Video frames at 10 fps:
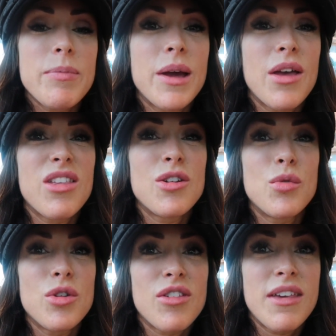because they
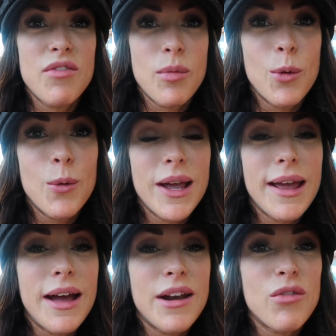don't want to just give them
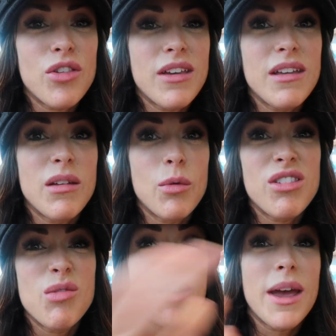away and obviously they
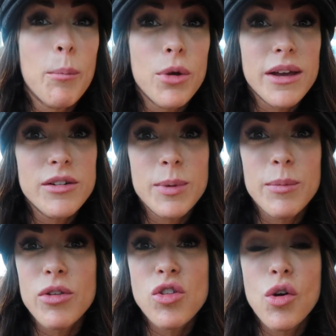still want to get money out of
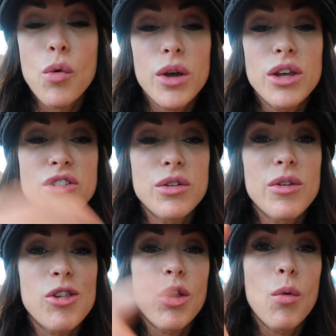people. So what you do
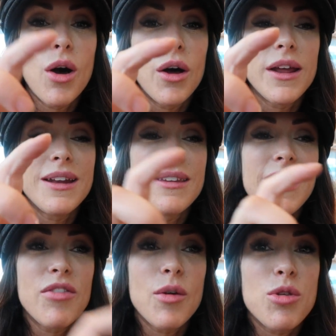is you go on and
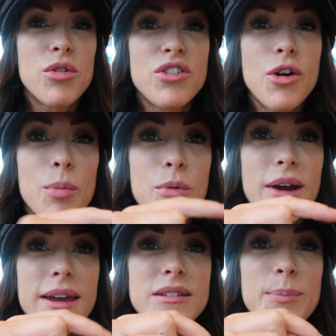you have the opportunity to
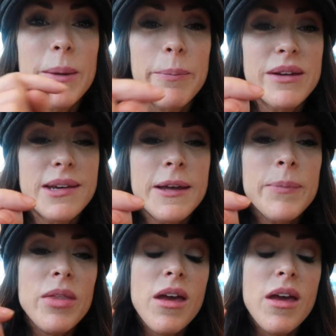upgrade by bidding.